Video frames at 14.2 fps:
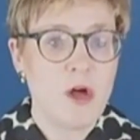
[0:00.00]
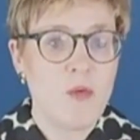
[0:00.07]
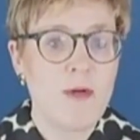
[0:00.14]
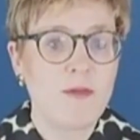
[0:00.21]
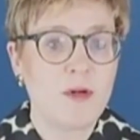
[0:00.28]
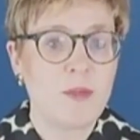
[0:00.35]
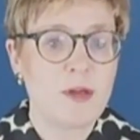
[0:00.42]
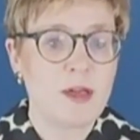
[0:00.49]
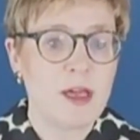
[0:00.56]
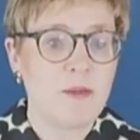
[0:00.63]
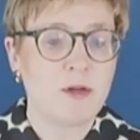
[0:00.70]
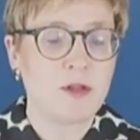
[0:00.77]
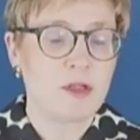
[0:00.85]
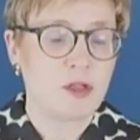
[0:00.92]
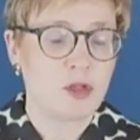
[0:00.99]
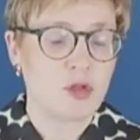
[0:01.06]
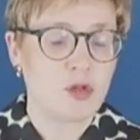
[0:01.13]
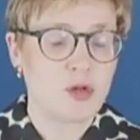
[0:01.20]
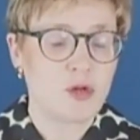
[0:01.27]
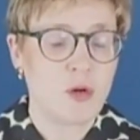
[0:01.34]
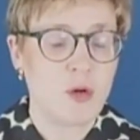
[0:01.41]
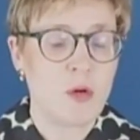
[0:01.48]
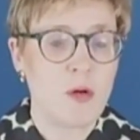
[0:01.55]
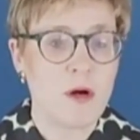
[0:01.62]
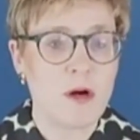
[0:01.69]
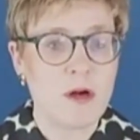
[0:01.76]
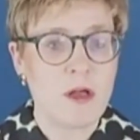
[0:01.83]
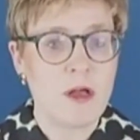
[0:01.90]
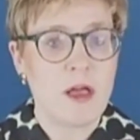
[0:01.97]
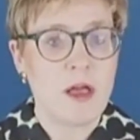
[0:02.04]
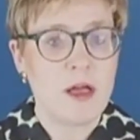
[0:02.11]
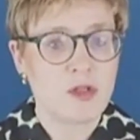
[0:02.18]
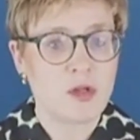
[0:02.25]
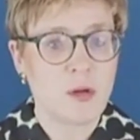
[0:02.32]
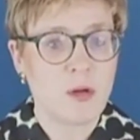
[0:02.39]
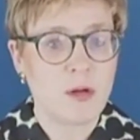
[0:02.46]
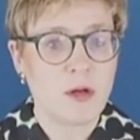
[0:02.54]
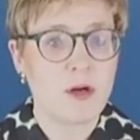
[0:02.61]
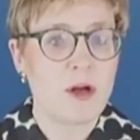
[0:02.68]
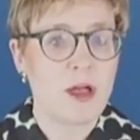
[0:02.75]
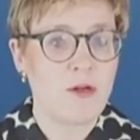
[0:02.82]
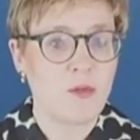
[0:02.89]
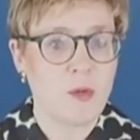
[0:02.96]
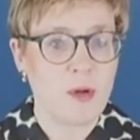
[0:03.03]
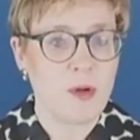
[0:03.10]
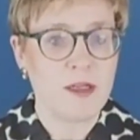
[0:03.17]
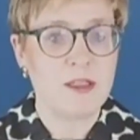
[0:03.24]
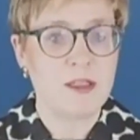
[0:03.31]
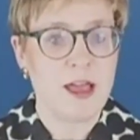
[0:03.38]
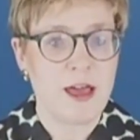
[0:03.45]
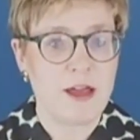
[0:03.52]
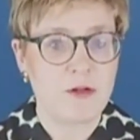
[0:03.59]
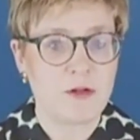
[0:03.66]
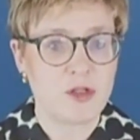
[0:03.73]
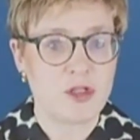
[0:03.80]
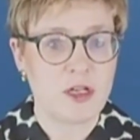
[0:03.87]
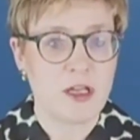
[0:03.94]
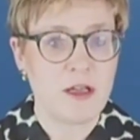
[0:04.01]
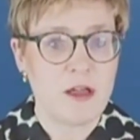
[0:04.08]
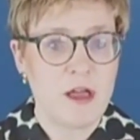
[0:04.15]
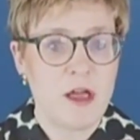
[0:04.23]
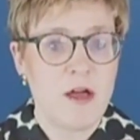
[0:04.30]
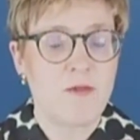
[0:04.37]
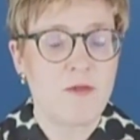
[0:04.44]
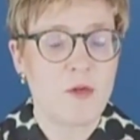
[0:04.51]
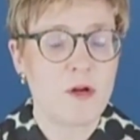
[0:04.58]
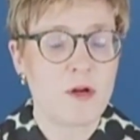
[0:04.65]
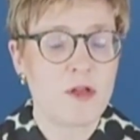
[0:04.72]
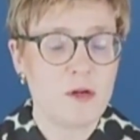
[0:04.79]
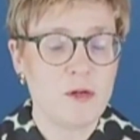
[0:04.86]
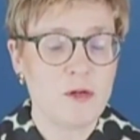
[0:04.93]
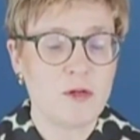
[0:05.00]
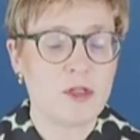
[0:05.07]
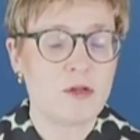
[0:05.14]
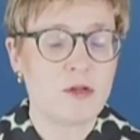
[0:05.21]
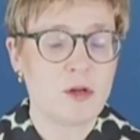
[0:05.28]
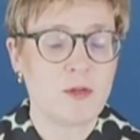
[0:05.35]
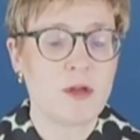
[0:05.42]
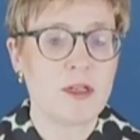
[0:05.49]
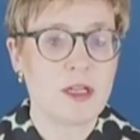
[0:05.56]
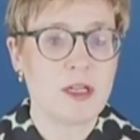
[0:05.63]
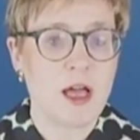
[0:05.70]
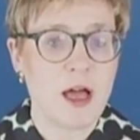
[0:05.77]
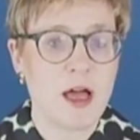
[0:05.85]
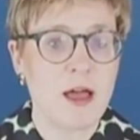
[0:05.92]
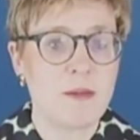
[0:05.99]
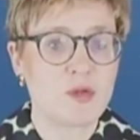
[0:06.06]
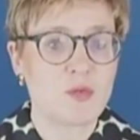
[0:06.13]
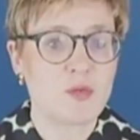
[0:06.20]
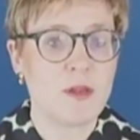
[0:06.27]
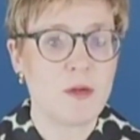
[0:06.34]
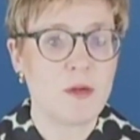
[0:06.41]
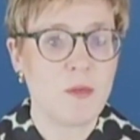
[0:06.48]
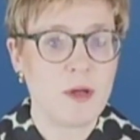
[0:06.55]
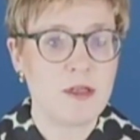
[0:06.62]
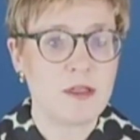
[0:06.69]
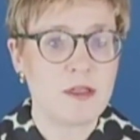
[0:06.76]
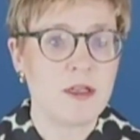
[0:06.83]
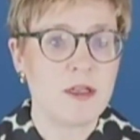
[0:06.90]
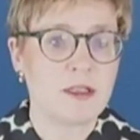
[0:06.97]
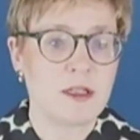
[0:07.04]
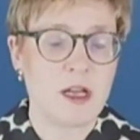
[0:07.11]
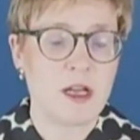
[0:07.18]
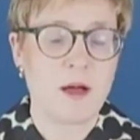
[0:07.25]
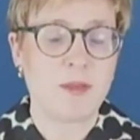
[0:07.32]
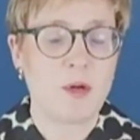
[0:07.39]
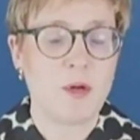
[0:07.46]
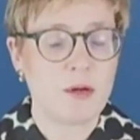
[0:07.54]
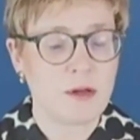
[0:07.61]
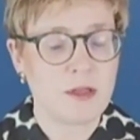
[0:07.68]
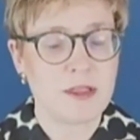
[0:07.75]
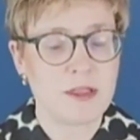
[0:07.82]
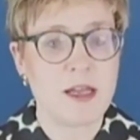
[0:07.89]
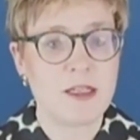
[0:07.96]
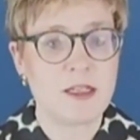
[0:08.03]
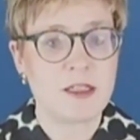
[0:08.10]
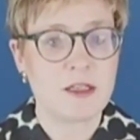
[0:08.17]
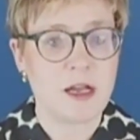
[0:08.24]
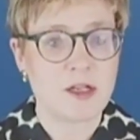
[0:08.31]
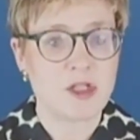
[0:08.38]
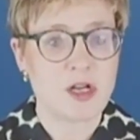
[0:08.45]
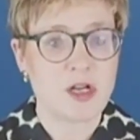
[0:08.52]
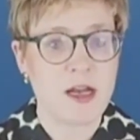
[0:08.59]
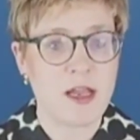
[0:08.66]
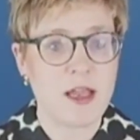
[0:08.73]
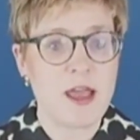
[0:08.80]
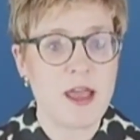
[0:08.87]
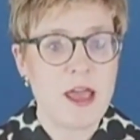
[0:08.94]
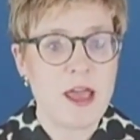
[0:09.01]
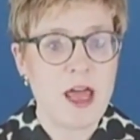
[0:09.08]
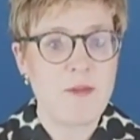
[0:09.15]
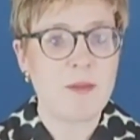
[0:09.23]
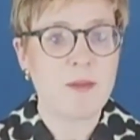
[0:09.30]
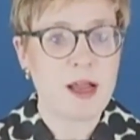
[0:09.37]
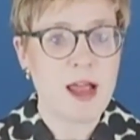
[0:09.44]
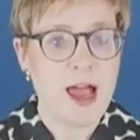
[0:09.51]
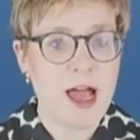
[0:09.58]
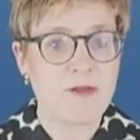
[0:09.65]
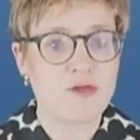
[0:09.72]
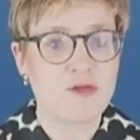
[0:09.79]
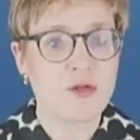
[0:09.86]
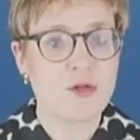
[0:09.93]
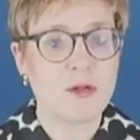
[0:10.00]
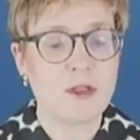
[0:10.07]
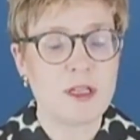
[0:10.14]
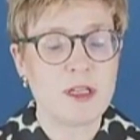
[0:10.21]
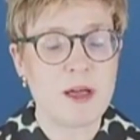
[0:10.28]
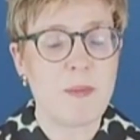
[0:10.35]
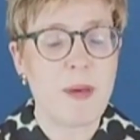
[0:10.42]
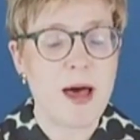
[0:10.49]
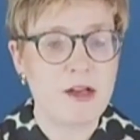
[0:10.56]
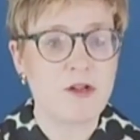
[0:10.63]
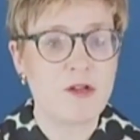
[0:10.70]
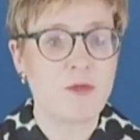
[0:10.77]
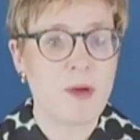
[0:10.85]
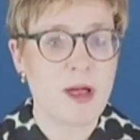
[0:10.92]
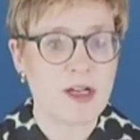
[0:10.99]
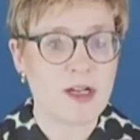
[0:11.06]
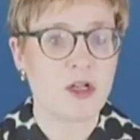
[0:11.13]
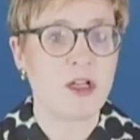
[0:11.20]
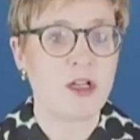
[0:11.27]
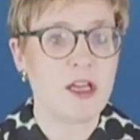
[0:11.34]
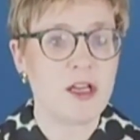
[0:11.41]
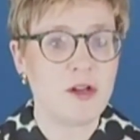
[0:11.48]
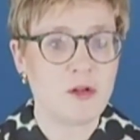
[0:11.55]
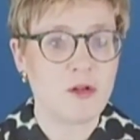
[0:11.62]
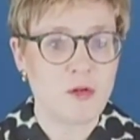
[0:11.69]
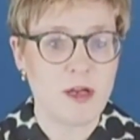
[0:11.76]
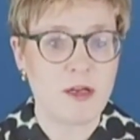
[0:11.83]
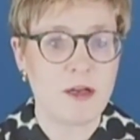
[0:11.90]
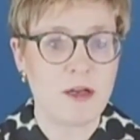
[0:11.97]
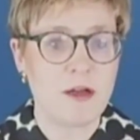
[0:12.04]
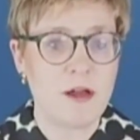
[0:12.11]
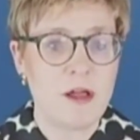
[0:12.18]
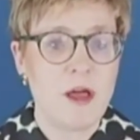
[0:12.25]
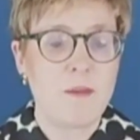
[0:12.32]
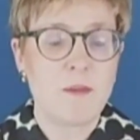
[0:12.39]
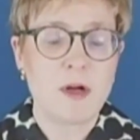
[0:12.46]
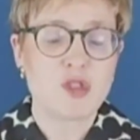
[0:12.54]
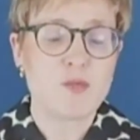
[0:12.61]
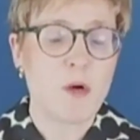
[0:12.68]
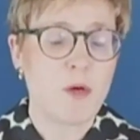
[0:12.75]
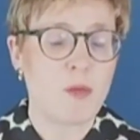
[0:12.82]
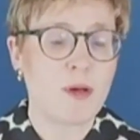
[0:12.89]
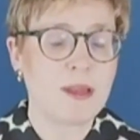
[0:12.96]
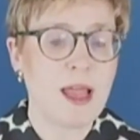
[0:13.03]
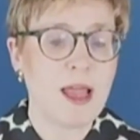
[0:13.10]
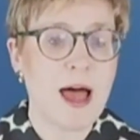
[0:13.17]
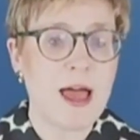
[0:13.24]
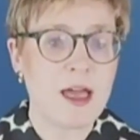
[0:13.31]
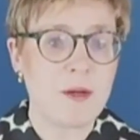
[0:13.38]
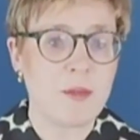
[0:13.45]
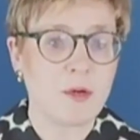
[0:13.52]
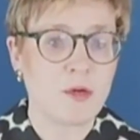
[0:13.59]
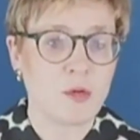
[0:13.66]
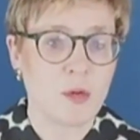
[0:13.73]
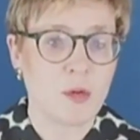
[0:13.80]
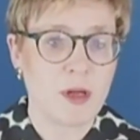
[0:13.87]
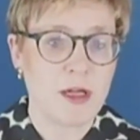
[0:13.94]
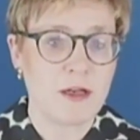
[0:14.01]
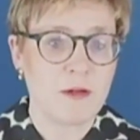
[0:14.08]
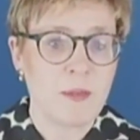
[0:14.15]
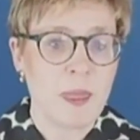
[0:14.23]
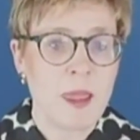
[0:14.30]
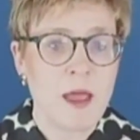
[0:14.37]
we will be able to store solar and wind energy for use during times when the wind is not blowing or the sun is not shining, and be able to have truly a bi-directional, integrated, much more reliable grid.